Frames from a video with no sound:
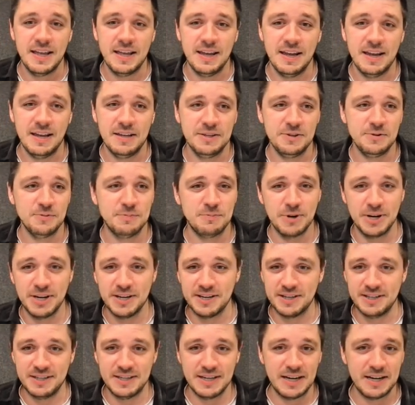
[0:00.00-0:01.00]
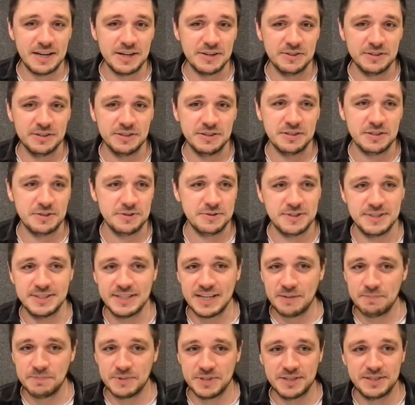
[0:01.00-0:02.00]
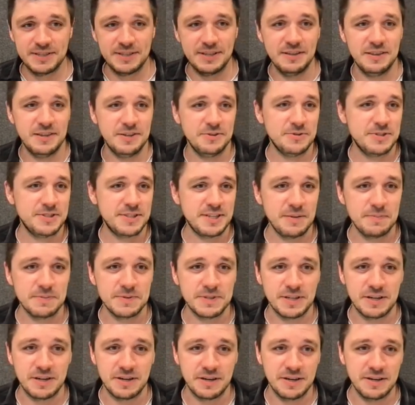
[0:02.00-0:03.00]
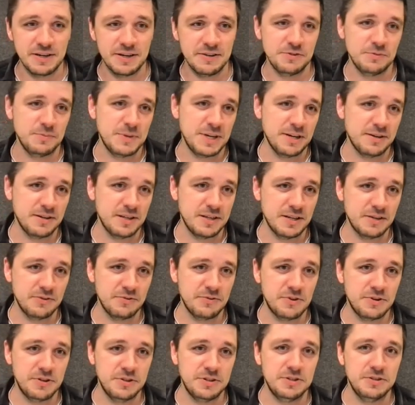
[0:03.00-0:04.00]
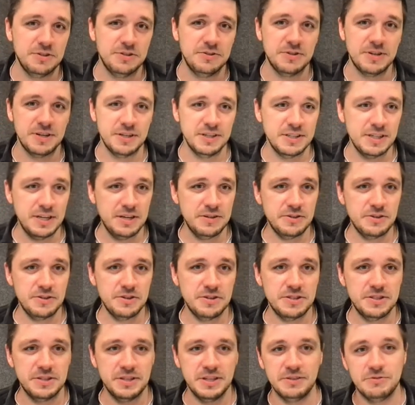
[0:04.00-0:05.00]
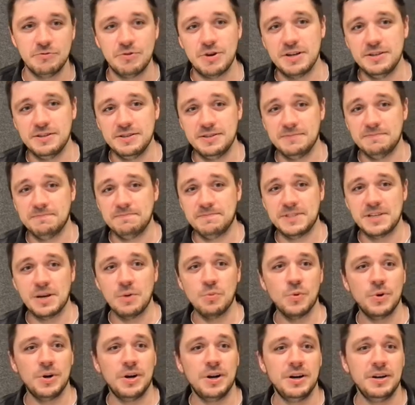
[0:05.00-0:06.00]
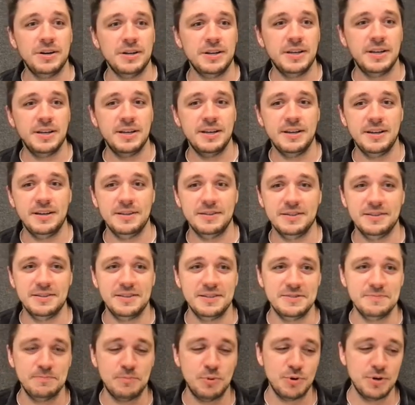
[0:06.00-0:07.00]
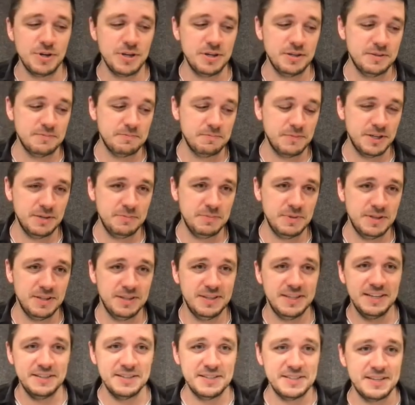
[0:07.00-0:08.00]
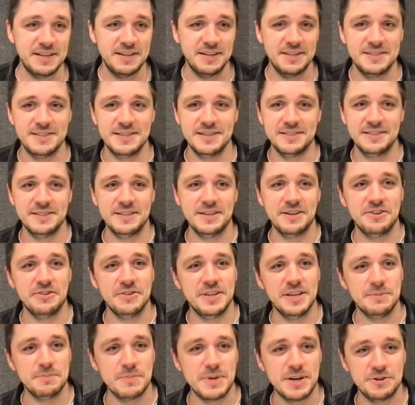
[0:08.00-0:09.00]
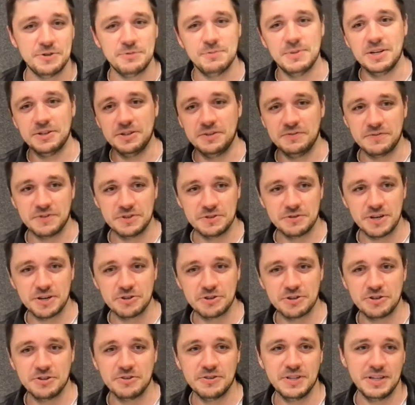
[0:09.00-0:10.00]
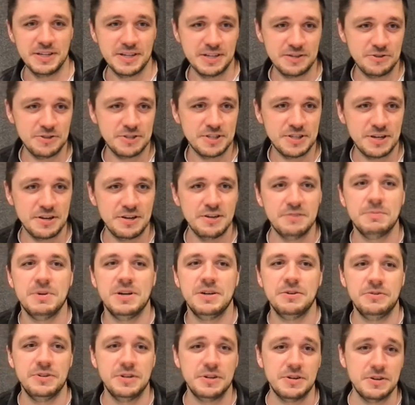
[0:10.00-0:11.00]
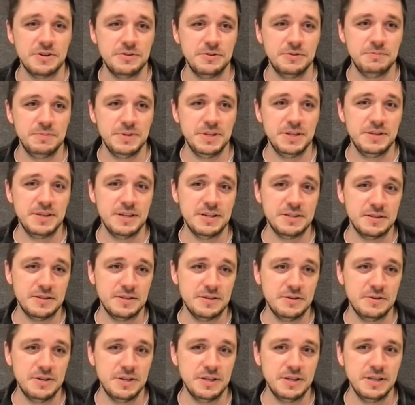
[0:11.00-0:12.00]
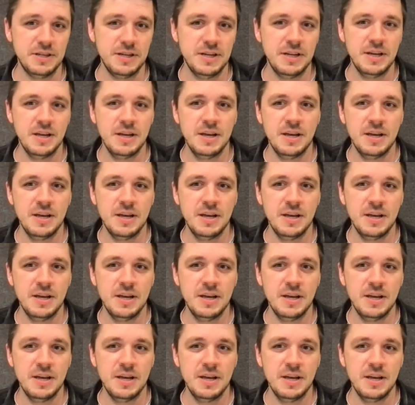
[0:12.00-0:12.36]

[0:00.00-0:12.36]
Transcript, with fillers: And you break it down into steps, and those steps are automatically converted to containers that run somewhere. And at this point, maybe the data scientist doesn't care that much about infrastructure. They just care about their code being executed